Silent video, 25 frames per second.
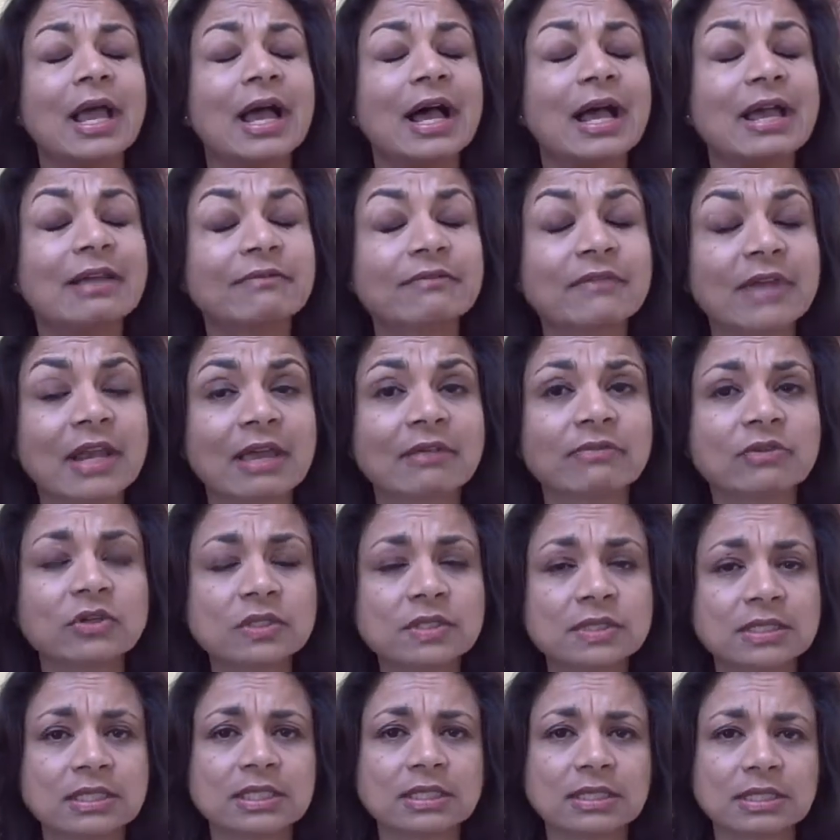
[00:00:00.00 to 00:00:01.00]
I've never
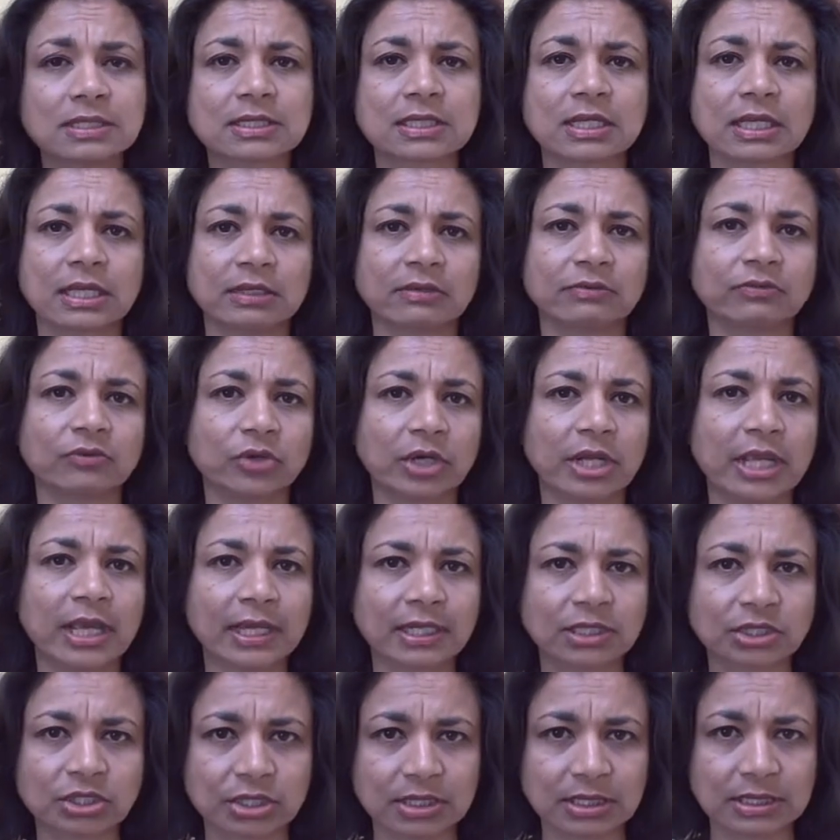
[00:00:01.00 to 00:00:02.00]
seen this kind of
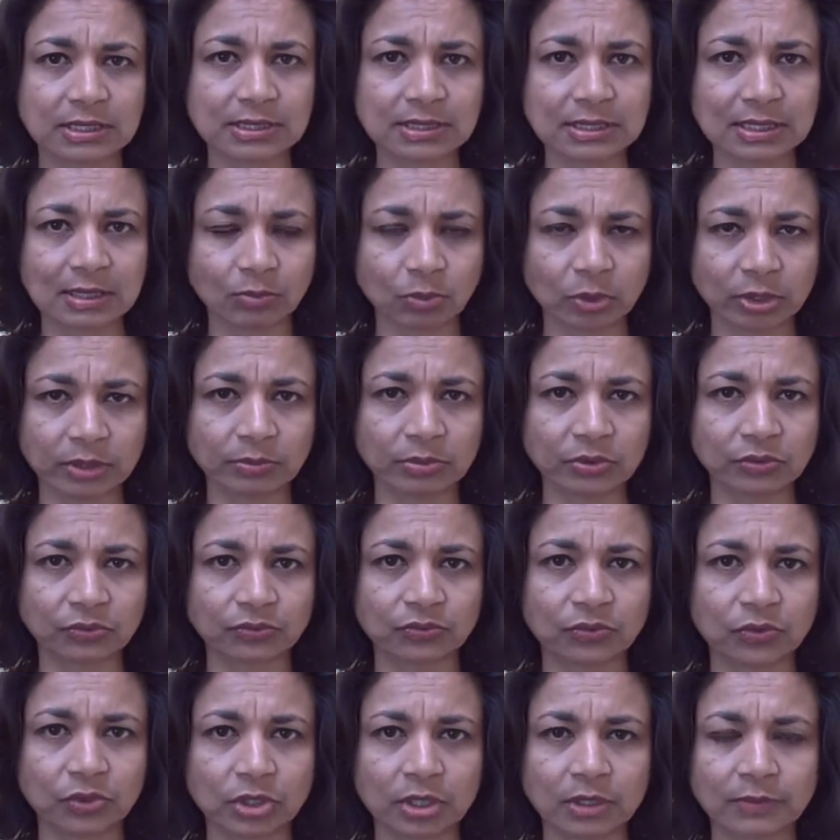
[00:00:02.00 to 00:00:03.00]
reaction in someone
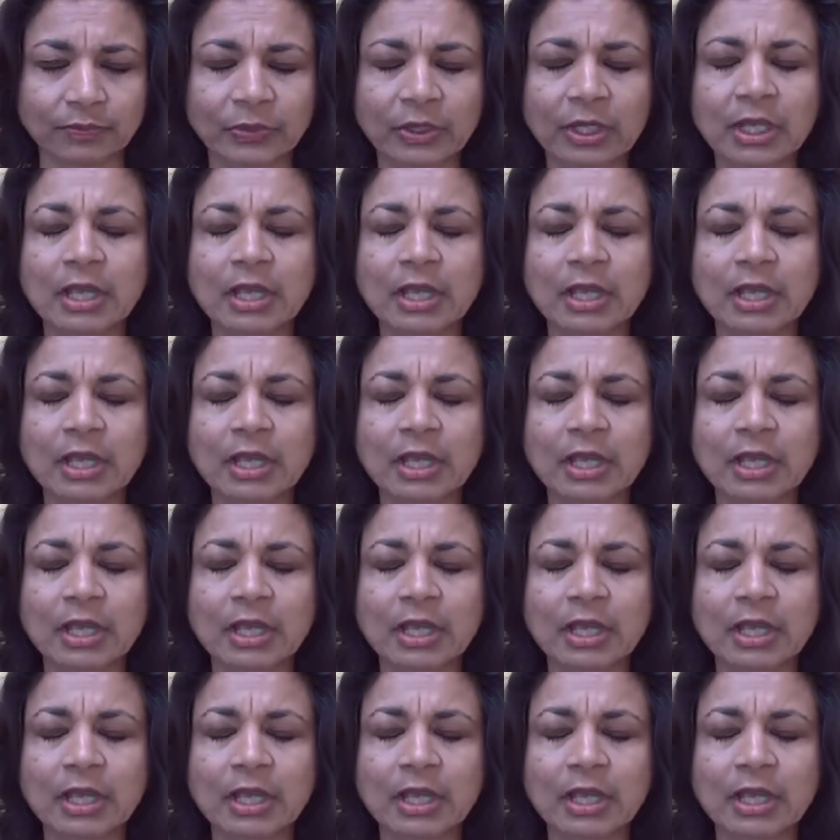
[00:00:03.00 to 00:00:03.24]
before.